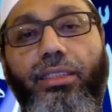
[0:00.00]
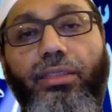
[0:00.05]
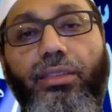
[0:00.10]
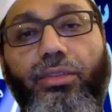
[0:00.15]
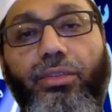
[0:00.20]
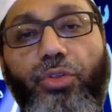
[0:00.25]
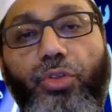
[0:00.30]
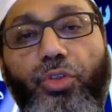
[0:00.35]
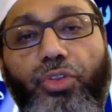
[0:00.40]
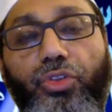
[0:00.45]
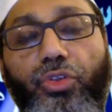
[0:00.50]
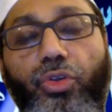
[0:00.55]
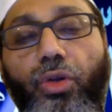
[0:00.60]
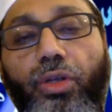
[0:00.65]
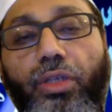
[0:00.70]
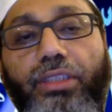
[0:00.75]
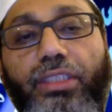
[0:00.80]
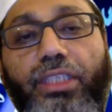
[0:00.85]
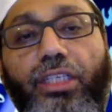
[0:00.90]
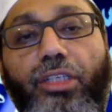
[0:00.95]
those
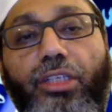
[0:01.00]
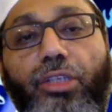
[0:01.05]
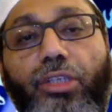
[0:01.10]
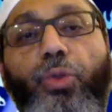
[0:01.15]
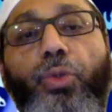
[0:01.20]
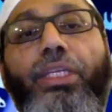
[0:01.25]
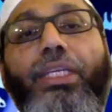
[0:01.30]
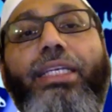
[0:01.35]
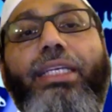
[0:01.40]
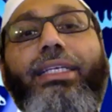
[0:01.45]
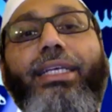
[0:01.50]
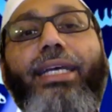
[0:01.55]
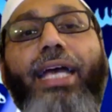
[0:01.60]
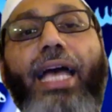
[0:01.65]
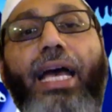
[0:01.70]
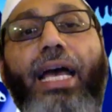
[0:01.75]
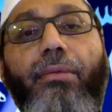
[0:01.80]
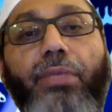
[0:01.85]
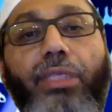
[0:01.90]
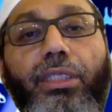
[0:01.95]
scholars, including
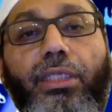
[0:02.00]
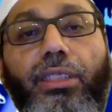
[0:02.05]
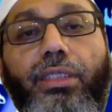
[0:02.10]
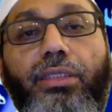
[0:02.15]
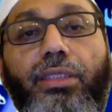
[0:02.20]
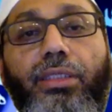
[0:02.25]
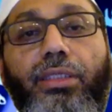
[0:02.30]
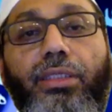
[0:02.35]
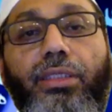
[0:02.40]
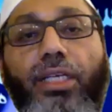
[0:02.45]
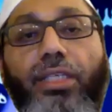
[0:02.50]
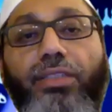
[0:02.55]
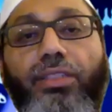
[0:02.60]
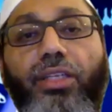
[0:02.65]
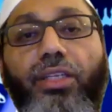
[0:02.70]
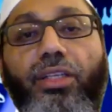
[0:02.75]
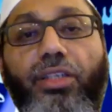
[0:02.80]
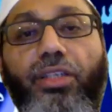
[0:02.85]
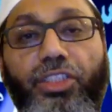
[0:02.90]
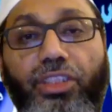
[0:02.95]
Amidi,
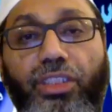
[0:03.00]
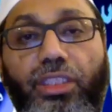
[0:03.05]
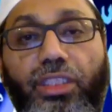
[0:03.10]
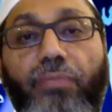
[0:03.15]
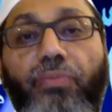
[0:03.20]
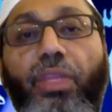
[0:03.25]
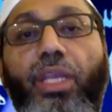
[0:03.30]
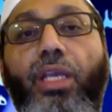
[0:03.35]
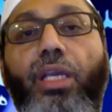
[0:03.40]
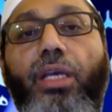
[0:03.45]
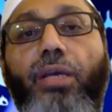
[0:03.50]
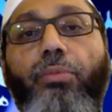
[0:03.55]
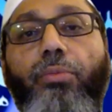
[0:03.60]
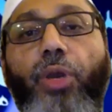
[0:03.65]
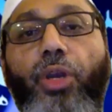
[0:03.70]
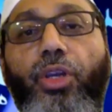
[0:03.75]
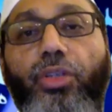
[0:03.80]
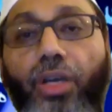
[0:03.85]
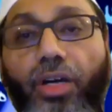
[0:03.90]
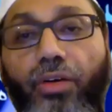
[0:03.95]
Zarkhashi,
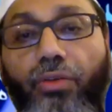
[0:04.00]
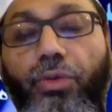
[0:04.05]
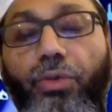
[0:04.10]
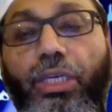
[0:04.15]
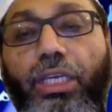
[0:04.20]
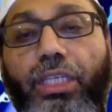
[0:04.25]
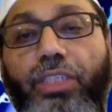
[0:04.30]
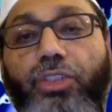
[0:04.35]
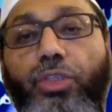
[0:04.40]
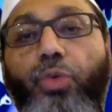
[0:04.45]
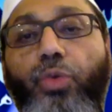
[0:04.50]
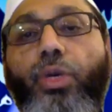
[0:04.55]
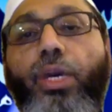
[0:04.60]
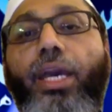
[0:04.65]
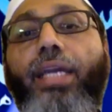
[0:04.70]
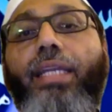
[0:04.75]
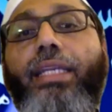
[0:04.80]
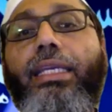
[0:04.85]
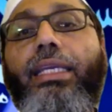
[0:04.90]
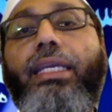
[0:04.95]
Baydawi, and
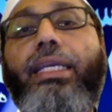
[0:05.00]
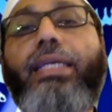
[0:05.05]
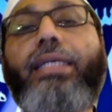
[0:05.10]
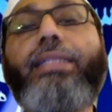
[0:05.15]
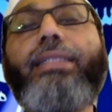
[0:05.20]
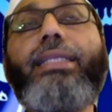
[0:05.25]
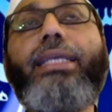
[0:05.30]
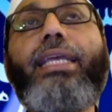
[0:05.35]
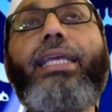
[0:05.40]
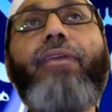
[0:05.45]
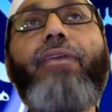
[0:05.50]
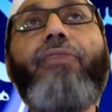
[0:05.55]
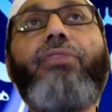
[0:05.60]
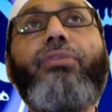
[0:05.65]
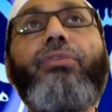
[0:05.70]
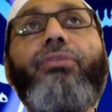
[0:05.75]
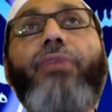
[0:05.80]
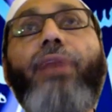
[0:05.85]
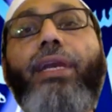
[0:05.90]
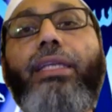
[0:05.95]
Shawkani, they have
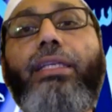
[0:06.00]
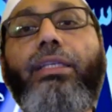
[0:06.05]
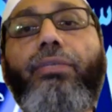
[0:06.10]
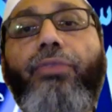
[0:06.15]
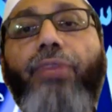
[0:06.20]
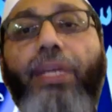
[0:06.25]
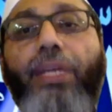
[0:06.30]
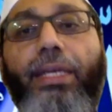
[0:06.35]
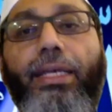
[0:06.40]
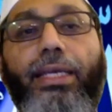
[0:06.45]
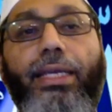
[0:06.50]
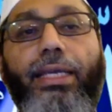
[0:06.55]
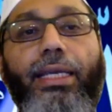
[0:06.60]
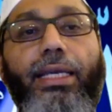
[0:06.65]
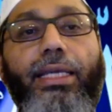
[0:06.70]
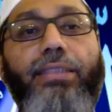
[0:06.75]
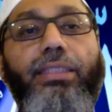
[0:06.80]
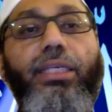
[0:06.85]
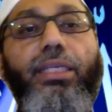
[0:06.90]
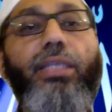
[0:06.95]
defined the fiqh
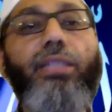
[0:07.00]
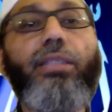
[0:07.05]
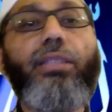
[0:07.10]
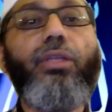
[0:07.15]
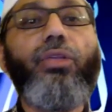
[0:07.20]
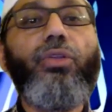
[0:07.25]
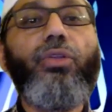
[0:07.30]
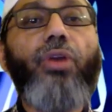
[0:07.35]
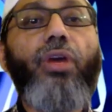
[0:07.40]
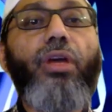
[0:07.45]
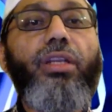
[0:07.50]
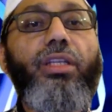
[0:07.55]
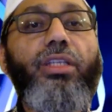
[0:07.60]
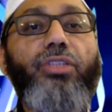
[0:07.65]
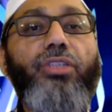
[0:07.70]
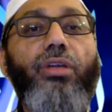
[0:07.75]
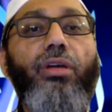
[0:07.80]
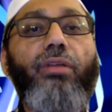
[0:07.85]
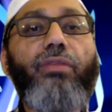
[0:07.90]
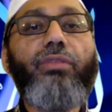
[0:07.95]
as the knowledge
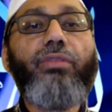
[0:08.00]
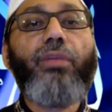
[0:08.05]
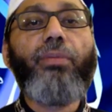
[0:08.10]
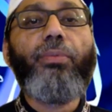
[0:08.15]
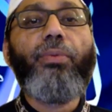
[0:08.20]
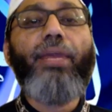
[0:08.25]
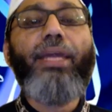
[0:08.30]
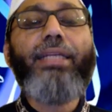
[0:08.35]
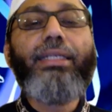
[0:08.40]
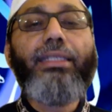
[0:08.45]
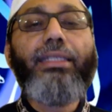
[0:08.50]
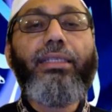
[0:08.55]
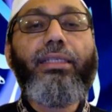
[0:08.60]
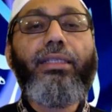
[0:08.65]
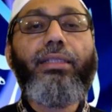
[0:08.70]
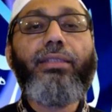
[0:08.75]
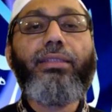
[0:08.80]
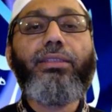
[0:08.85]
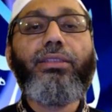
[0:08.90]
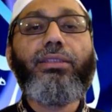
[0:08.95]
of the
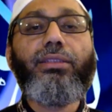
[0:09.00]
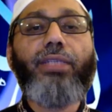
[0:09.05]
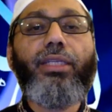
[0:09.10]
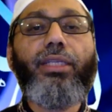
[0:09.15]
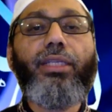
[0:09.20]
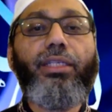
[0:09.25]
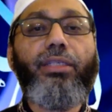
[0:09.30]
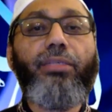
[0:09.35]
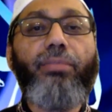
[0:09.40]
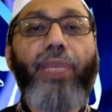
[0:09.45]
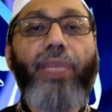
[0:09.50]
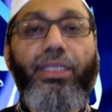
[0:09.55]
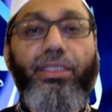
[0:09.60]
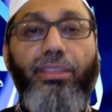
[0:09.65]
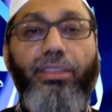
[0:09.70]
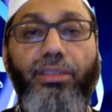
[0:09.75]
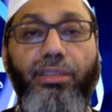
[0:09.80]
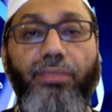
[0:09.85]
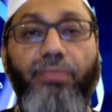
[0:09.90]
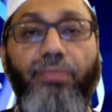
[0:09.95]
practical shari'i
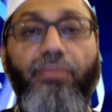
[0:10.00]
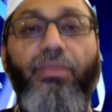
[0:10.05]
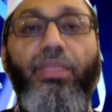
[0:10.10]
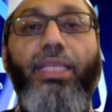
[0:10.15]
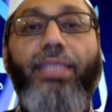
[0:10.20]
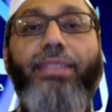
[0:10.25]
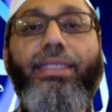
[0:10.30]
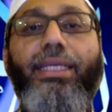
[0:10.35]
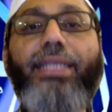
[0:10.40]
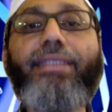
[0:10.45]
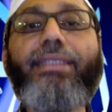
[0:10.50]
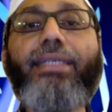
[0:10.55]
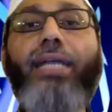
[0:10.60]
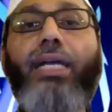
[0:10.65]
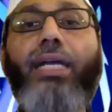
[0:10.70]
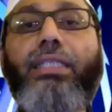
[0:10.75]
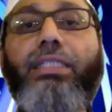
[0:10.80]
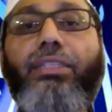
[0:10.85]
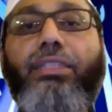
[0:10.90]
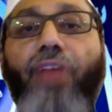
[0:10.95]
matters that
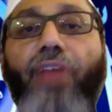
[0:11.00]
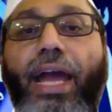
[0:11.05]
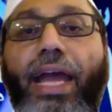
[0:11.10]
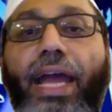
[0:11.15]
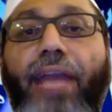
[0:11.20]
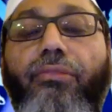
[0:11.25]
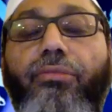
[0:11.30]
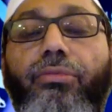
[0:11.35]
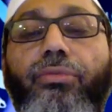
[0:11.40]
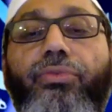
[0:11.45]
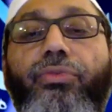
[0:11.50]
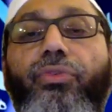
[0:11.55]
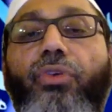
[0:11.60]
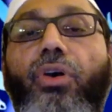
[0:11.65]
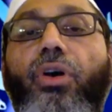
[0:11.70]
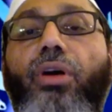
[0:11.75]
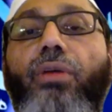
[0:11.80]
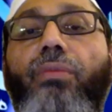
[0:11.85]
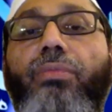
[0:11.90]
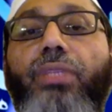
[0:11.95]
are derived
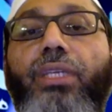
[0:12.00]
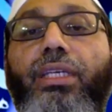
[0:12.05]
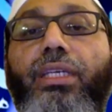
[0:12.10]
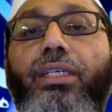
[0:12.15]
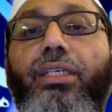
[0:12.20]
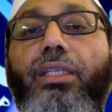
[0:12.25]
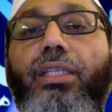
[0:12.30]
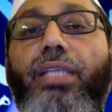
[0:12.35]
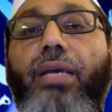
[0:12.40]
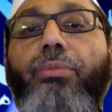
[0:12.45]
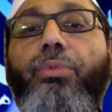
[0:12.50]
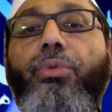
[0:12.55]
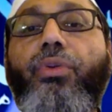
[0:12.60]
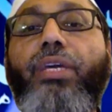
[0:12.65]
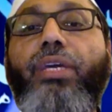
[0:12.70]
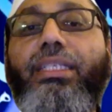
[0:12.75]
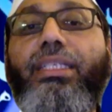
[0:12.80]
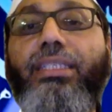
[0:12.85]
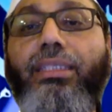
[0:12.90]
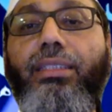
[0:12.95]
from the
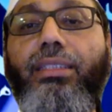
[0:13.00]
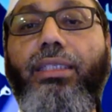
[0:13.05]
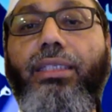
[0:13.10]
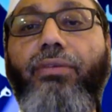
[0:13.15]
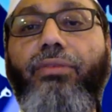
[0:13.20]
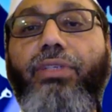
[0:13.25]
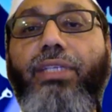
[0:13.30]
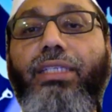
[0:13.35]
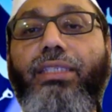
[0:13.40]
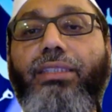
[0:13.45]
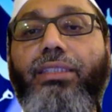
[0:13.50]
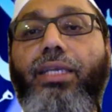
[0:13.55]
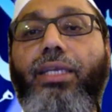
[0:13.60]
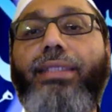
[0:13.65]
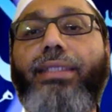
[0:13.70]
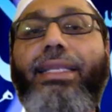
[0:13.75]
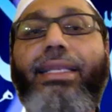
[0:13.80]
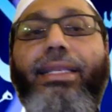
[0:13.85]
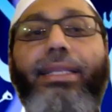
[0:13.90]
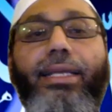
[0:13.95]
elaborated evidence,
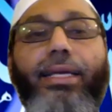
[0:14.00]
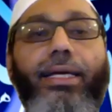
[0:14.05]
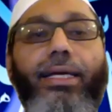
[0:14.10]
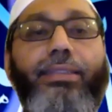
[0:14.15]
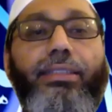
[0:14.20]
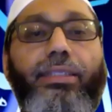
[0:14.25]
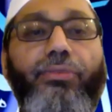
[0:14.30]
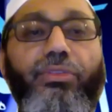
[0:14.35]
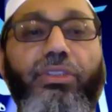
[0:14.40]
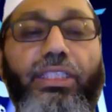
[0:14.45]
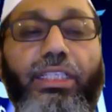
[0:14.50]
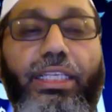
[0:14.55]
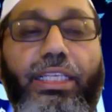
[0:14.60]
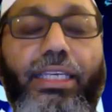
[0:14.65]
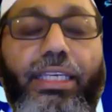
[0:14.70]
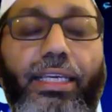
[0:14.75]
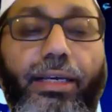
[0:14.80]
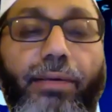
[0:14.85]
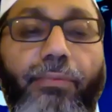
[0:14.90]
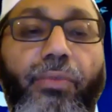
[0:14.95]
adilla
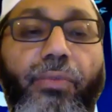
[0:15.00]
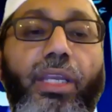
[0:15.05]
al-tafsiliyah.